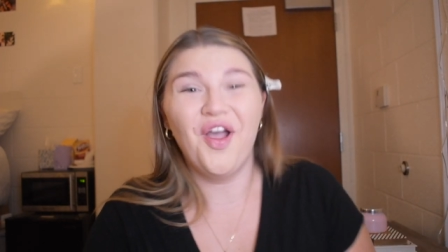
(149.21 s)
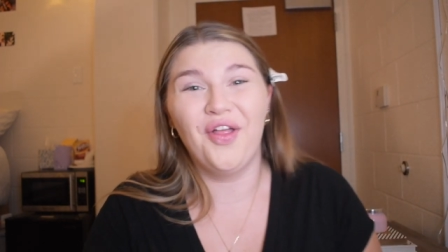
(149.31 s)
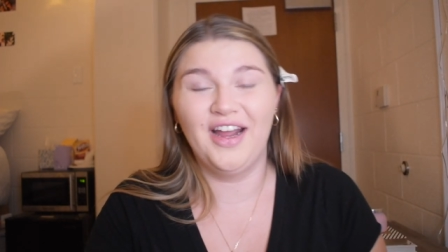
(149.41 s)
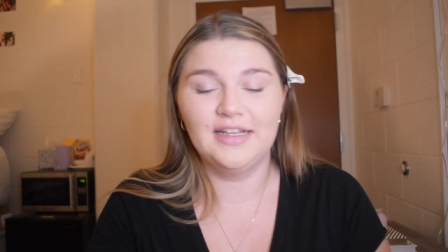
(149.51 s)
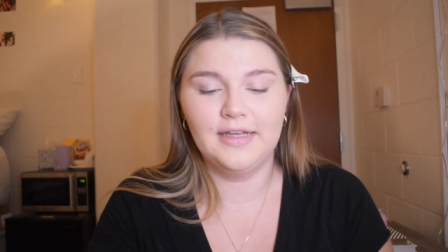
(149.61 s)

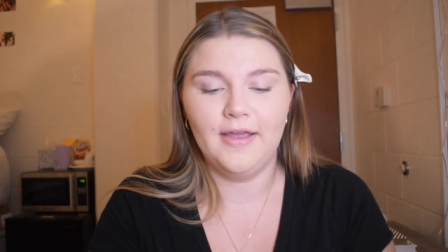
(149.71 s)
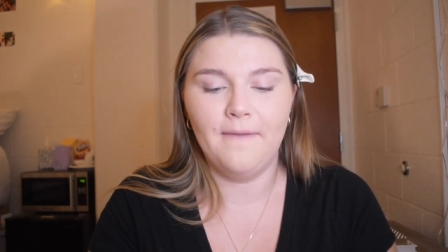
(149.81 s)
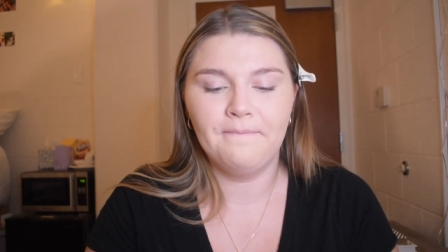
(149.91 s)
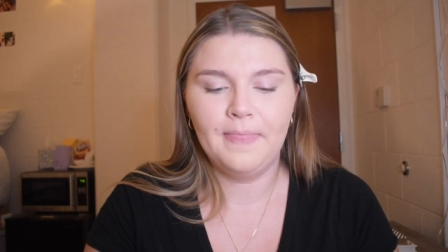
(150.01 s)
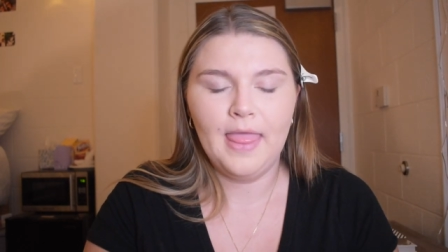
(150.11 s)
All I gotta tell
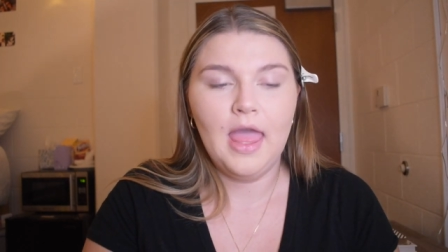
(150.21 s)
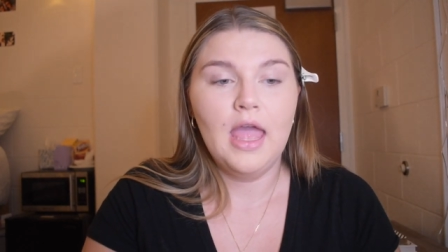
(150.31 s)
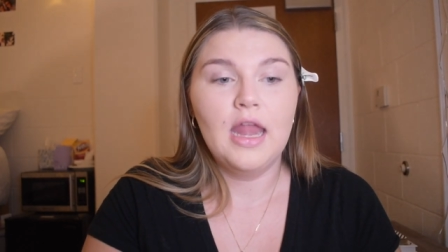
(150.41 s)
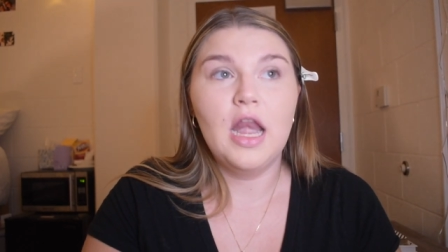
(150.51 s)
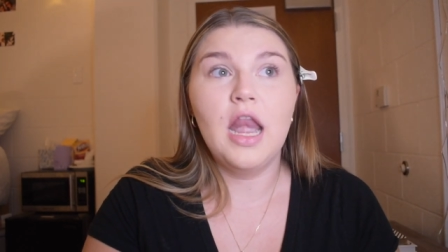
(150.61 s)

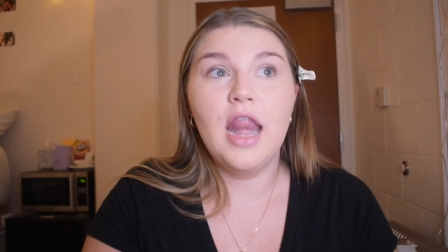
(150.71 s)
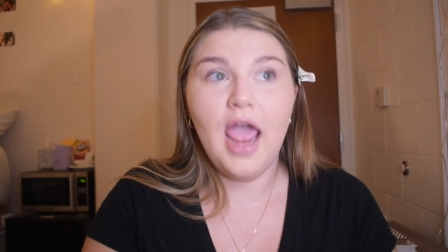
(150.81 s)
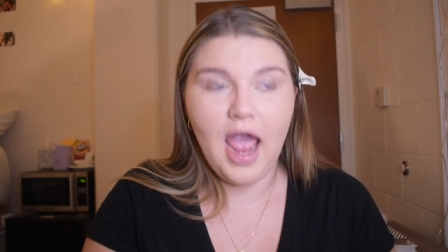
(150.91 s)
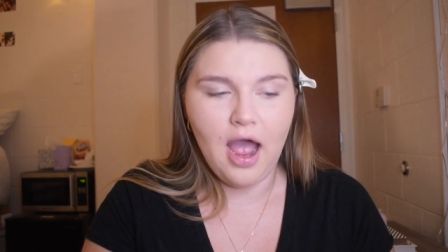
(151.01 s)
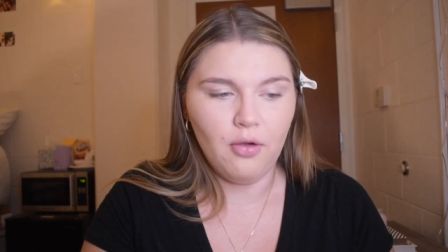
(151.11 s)
you.
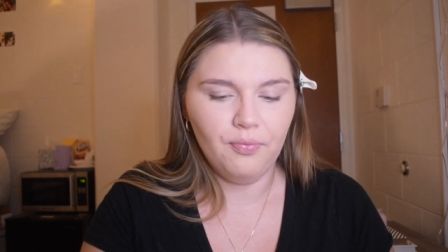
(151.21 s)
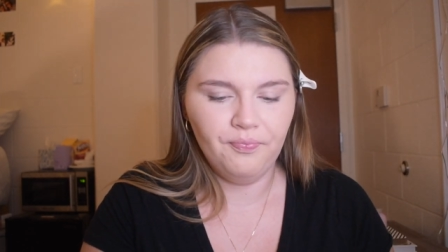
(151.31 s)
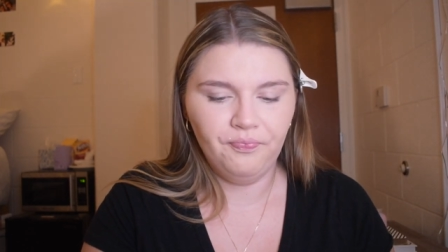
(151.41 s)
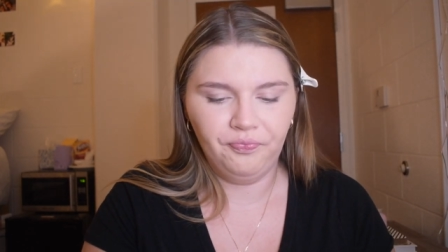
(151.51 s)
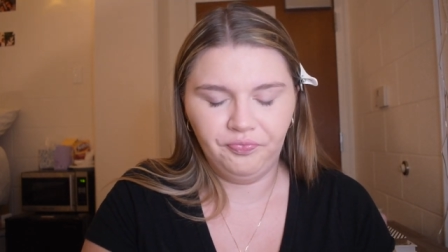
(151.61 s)
Now,
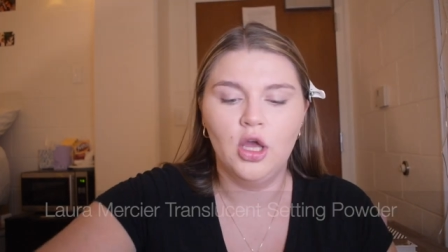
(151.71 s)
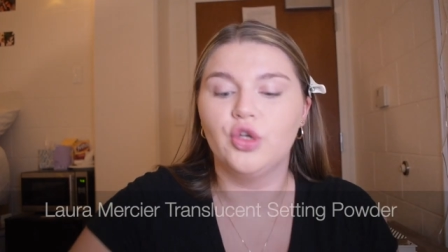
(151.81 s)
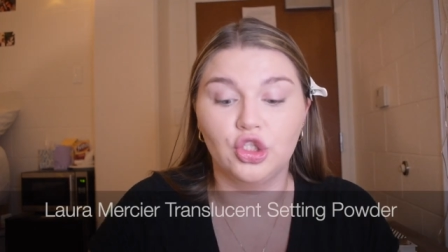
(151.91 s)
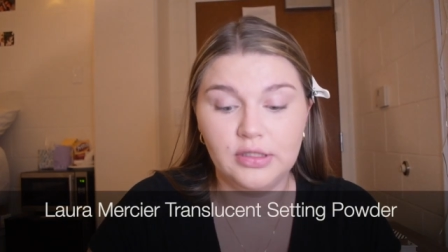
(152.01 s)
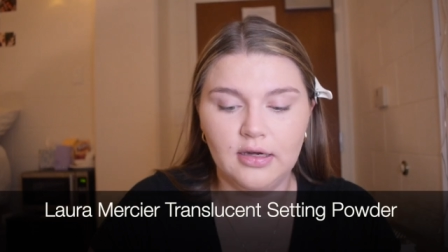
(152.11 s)

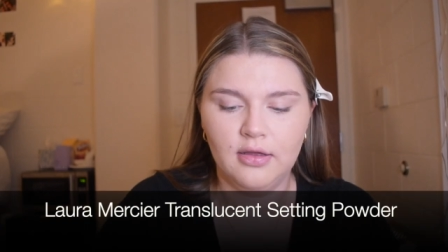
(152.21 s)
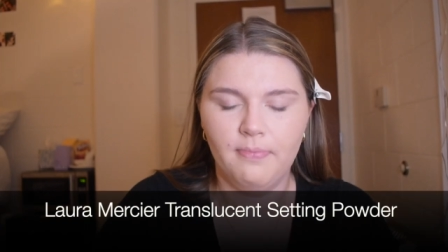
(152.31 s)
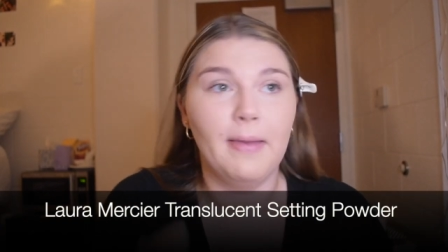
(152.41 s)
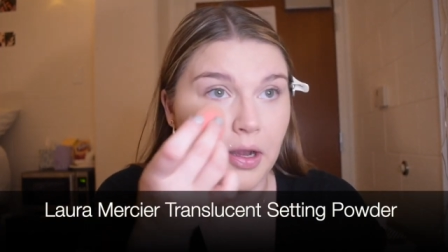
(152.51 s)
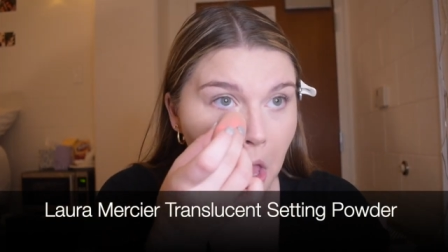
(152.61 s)
if you
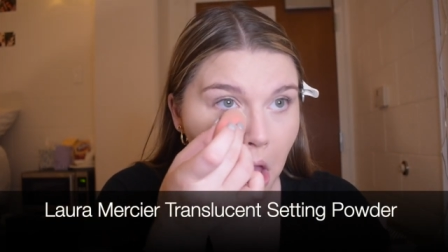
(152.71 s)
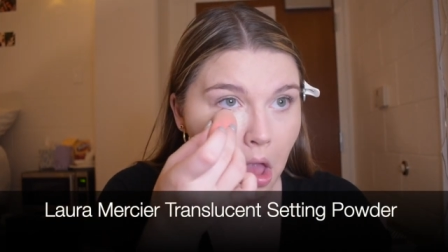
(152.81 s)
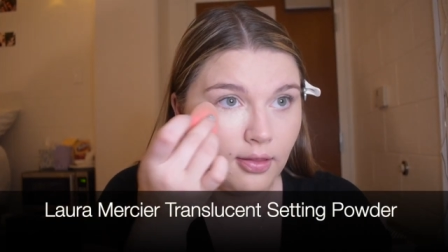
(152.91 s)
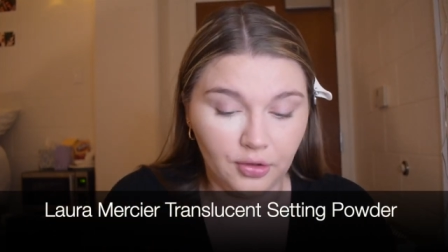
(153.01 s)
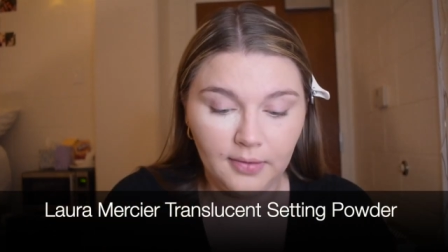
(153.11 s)
are going to
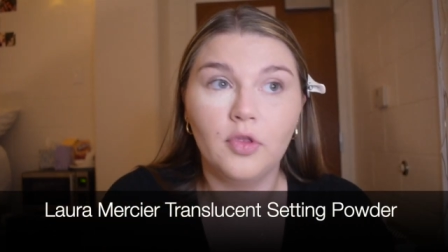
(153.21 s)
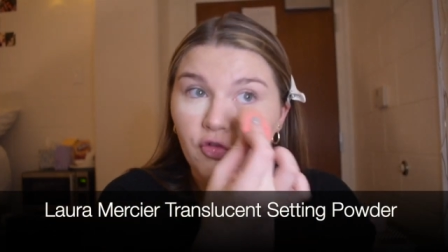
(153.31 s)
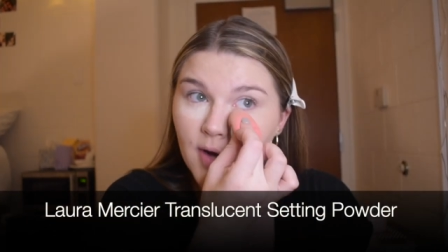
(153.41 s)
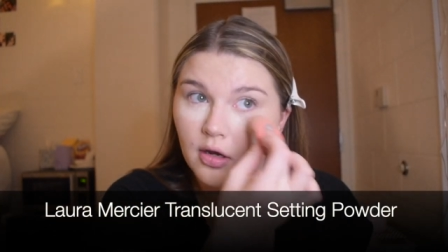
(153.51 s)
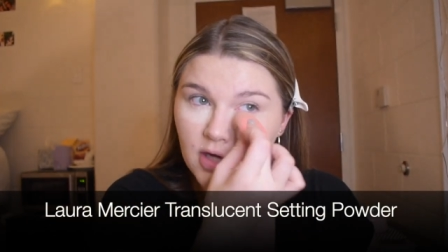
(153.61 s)
buy
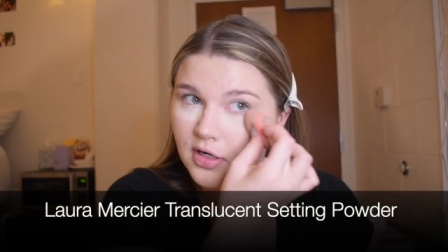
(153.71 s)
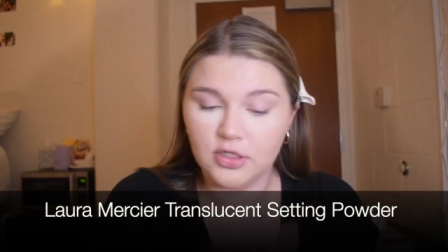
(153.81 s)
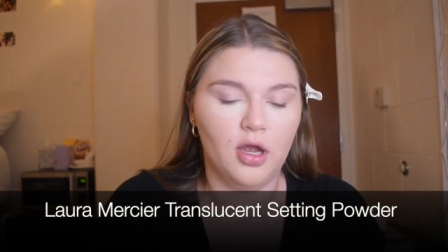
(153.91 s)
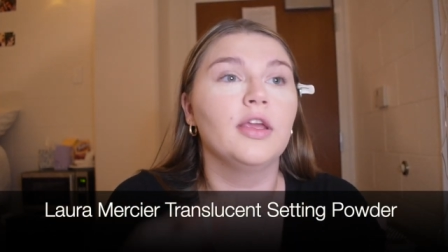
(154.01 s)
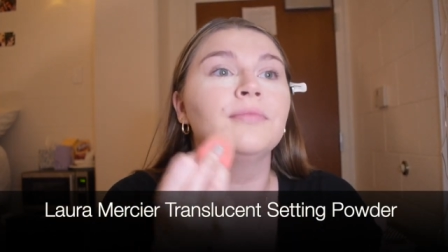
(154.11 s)
anything in
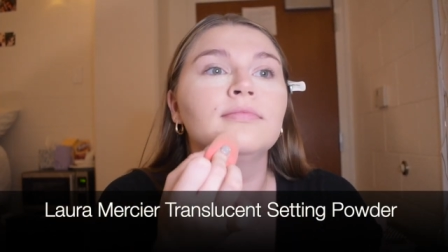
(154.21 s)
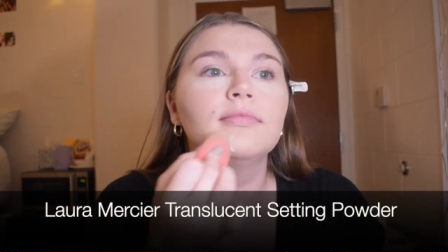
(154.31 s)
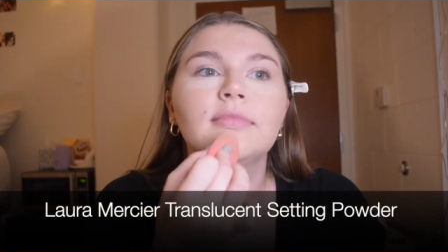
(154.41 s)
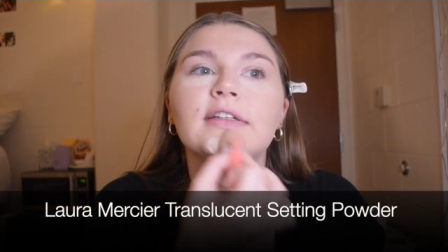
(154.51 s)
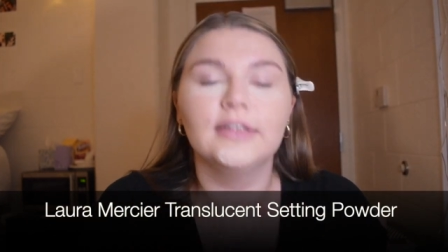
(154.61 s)
this
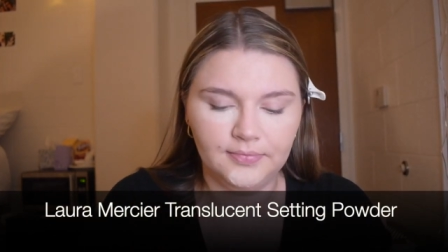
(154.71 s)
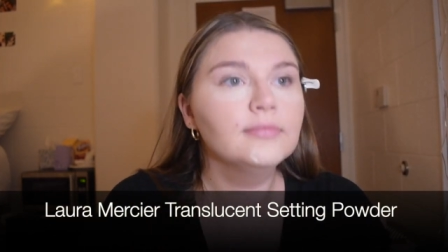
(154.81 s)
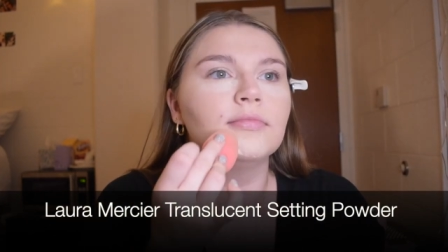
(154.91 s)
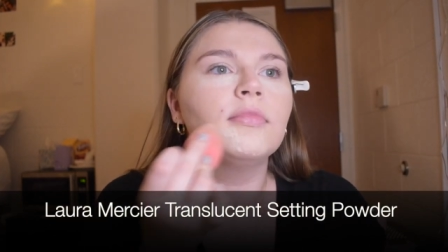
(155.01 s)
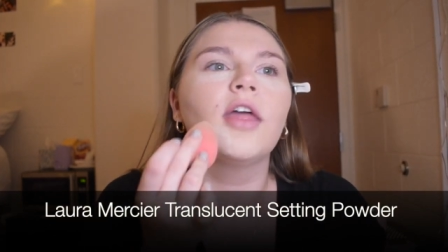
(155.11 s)
entire
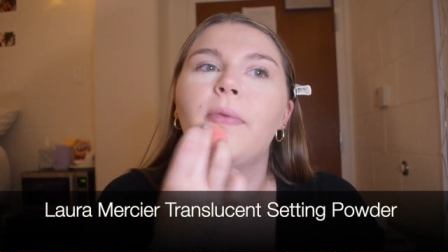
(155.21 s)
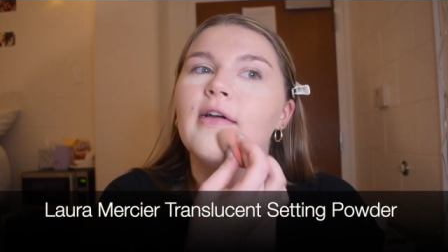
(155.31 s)
video,